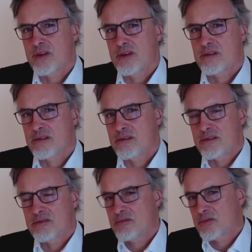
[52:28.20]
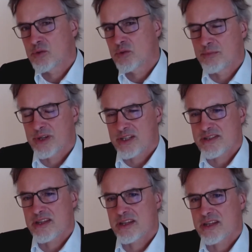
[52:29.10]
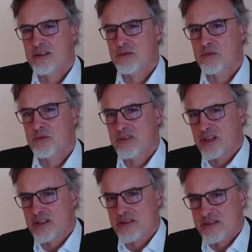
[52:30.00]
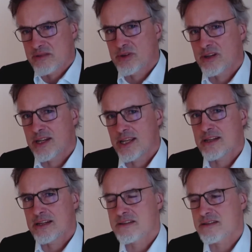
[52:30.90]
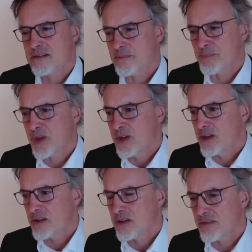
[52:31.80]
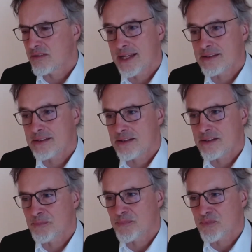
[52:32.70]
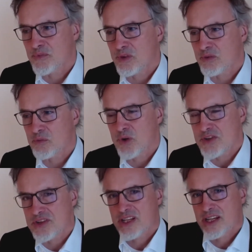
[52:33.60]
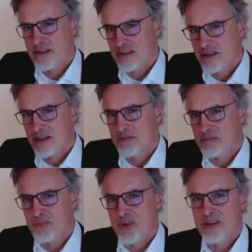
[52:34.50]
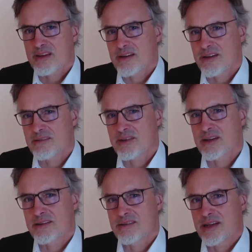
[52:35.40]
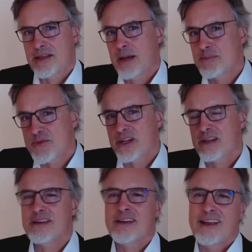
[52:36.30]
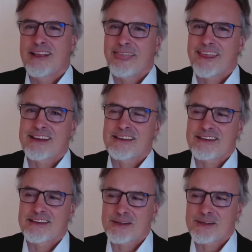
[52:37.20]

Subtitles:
Gutenberg's thing with these simple letters, that was again an upswing, and